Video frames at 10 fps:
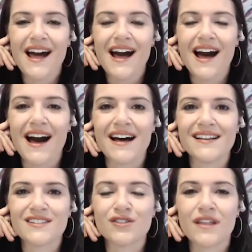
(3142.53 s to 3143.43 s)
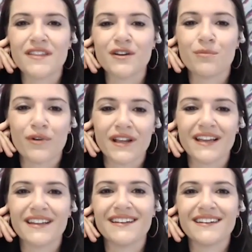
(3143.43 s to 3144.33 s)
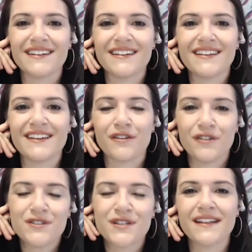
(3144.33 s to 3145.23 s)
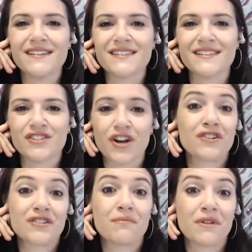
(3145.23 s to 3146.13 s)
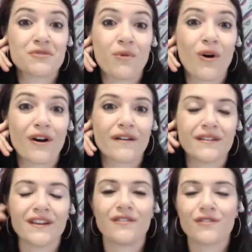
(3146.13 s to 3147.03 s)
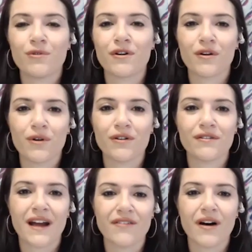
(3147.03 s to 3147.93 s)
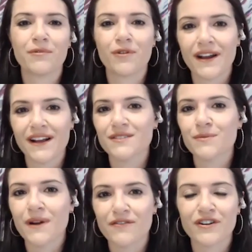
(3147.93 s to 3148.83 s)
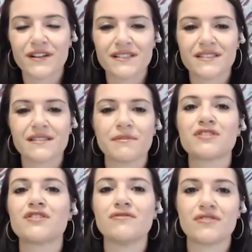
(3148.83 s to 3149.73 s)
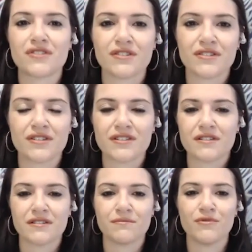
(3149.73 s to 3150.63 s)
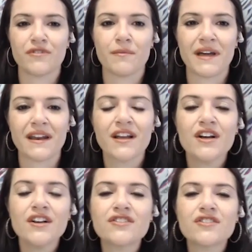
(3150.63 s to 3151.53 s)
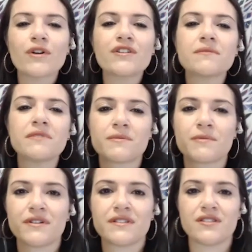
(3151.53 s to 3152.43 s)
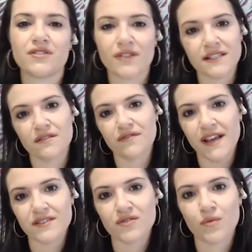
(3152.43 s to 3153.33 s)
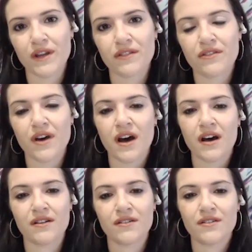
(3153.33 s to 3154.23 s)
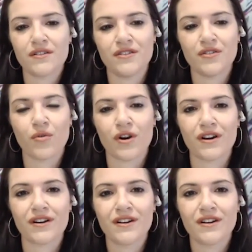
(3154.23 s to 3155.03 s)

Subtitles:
so that they could bring in new tenants and charge them much more and, quote unquote, have upgrades, whatever it is, some excuse to move them in. So what are some experiences you guys have faced with your